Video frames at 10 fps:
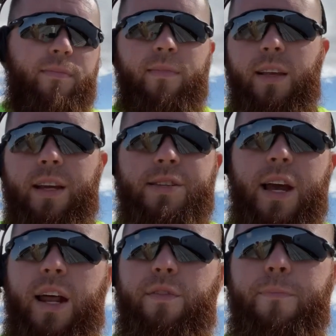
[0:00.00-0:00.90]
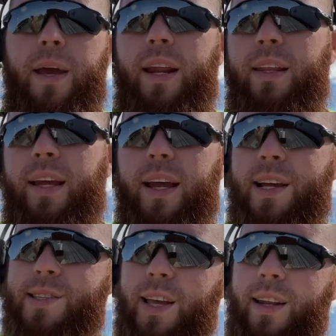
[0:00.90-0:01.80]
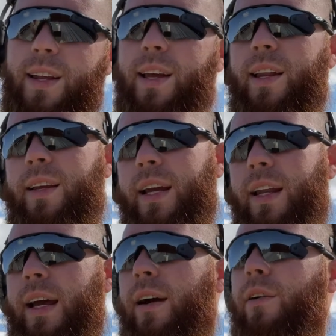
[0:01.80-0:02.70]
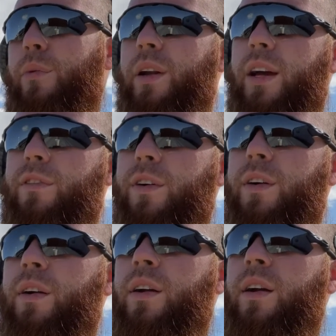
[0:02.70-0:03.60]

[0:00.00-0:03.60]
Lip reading: it's kind of a pain in the ass getting in and getting out, whatever.